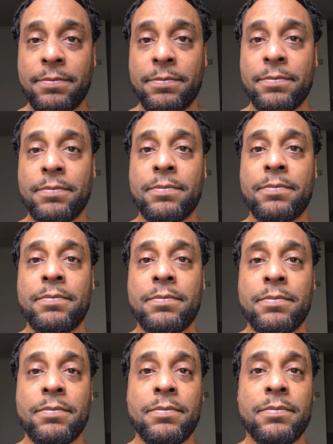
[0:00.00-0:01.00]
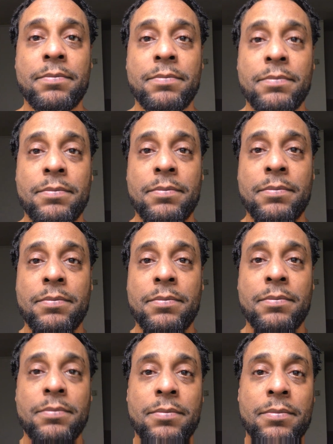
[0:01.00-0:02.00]

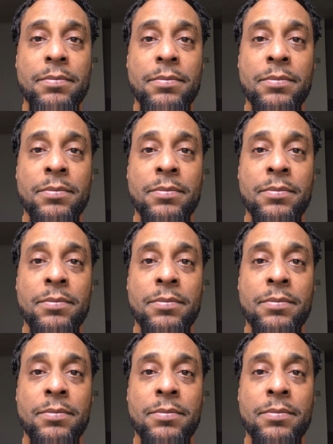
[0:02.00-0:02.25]
[no speech]